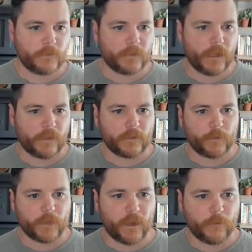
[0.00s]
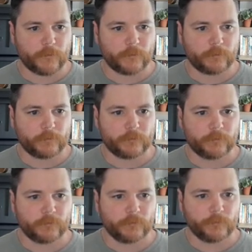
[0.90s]
Yeah, there we go.
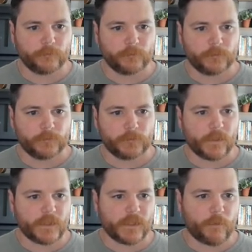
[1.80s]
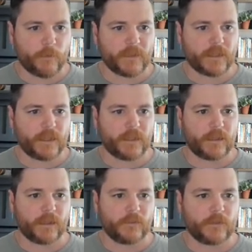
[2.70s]
Let's see, am I missing
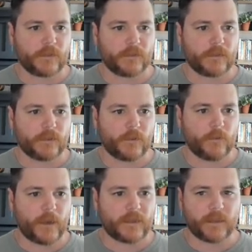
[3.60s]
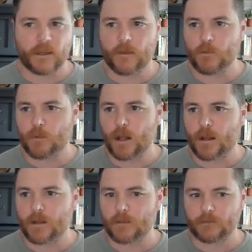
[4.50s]
anything else? Let's go back to the cover
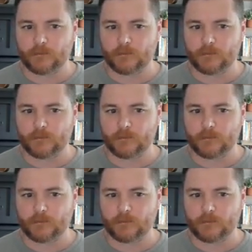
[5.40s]
block.